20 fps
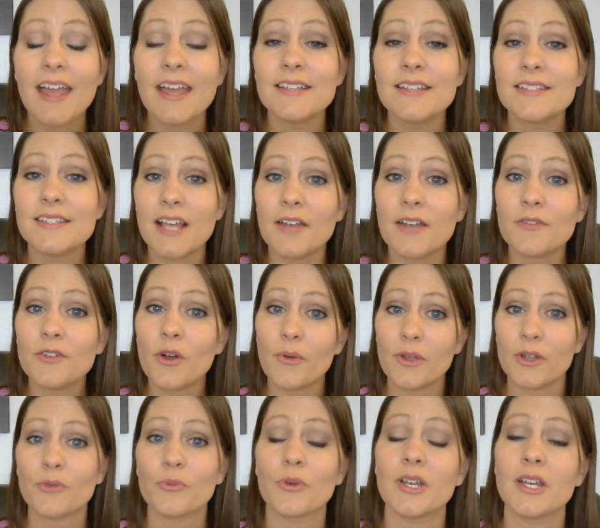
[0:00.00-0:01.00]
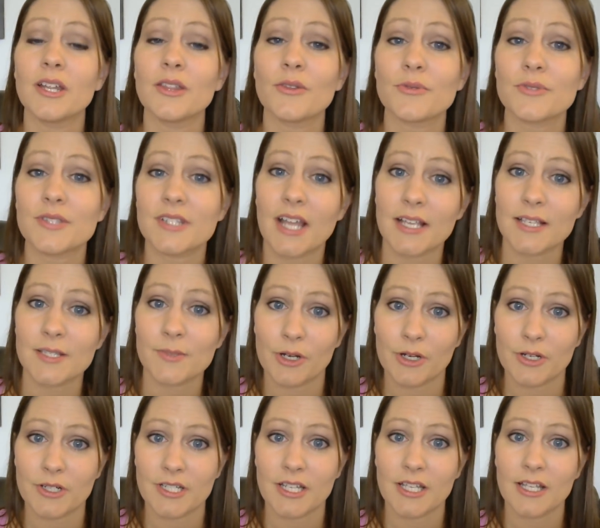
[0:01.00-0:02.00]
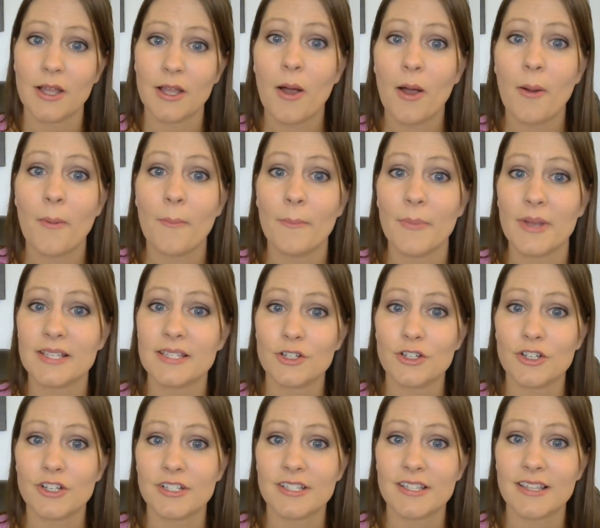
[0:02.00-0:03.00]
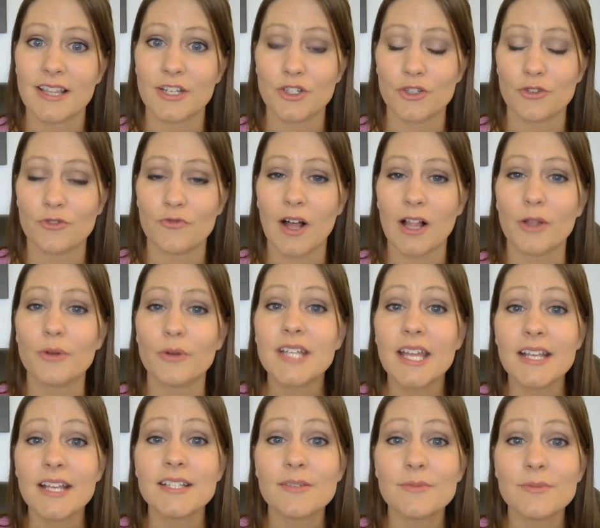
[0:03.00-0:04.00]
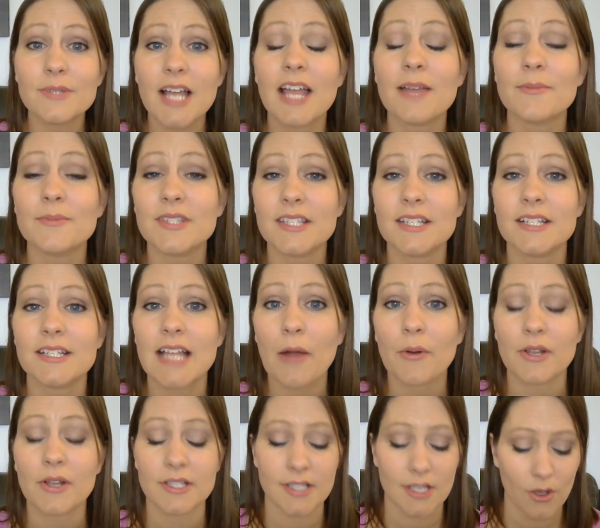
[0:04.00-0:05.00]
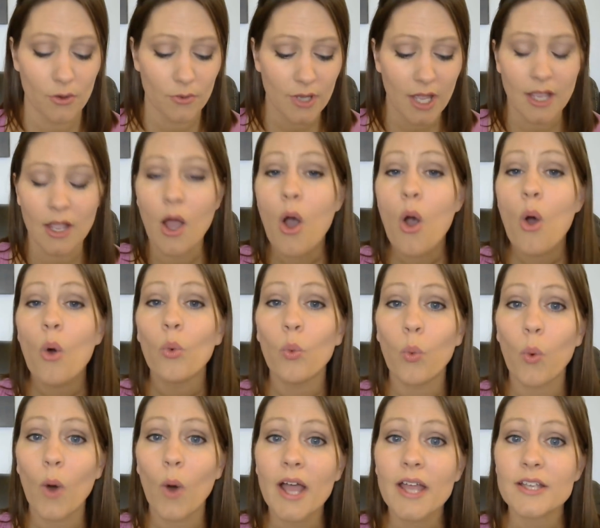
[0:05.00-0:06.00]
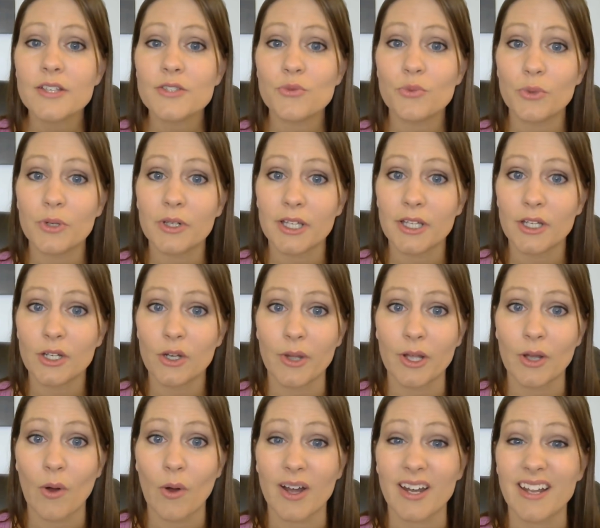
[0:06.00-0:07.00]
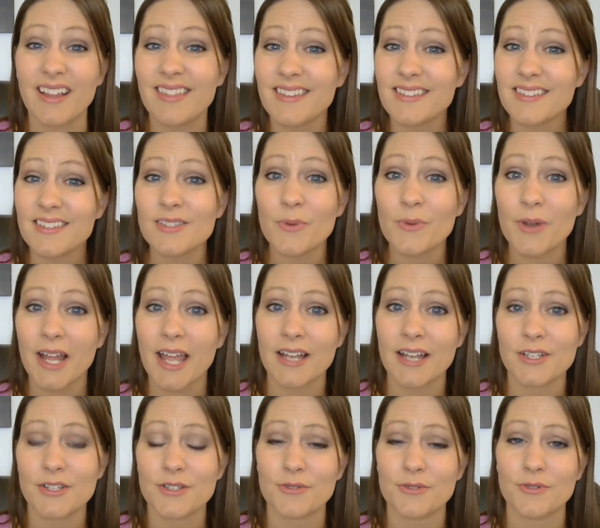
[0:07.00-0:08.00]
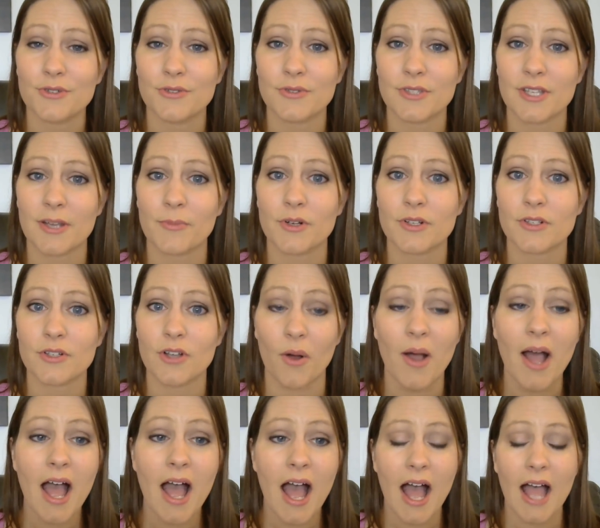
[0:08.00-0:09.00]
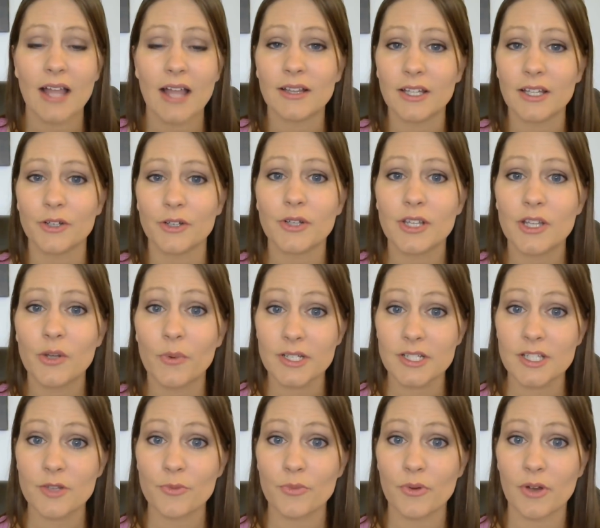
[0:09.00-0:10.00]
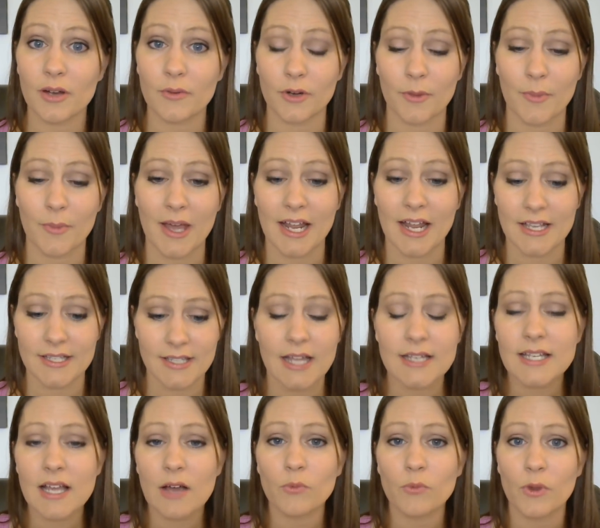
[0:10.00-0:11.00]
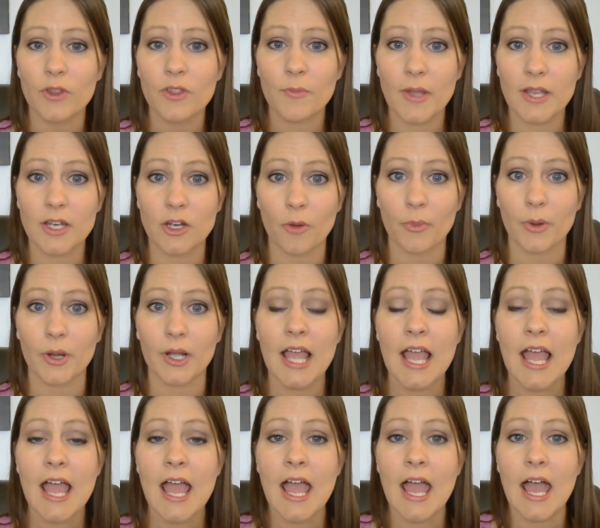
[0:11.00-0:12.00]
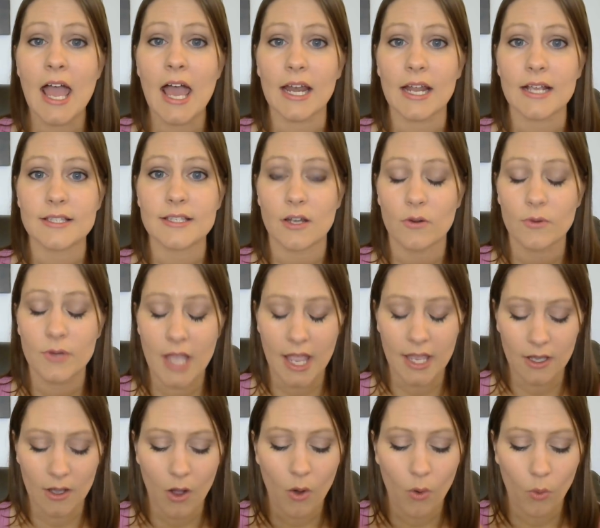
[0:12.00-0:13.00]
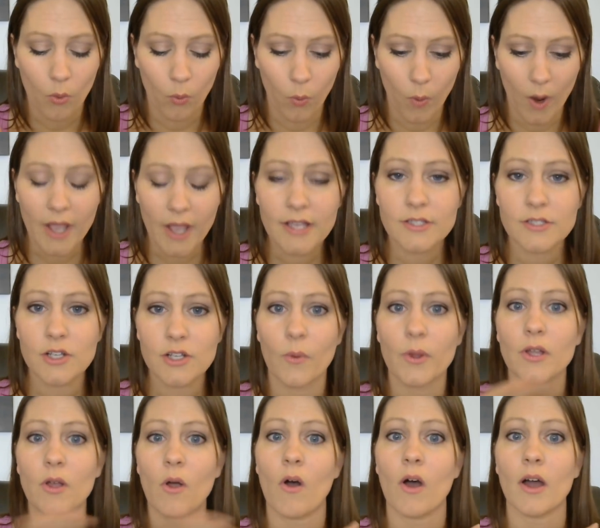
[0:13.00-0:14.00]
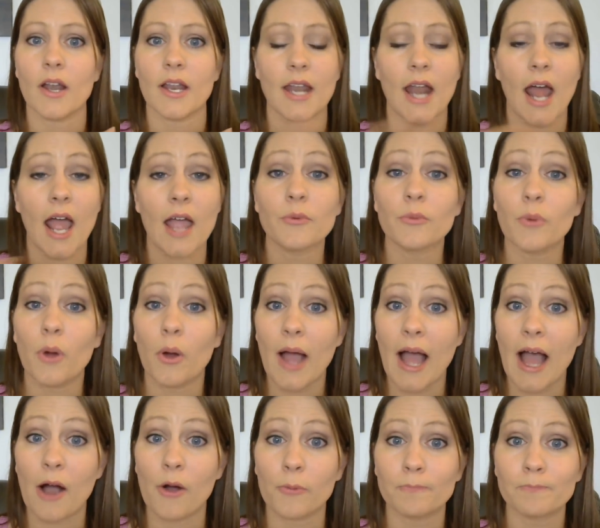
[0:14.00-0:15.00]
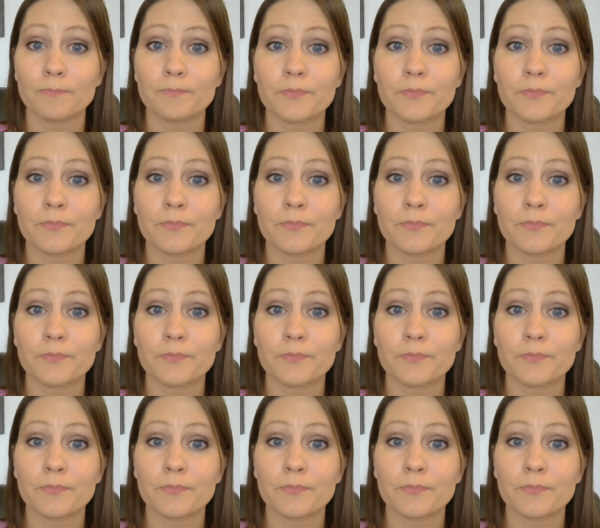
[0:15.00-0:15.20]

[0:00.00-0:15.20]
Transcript: Instead of going and reading those nice parenting messages that you follow, take some time, sit down and say, okay, what is really going on? And this is what I had to do 2 summers ago. I literally went to the prayer room and I sat down with my notebook and I said, okay, what is going on? And I wrote out,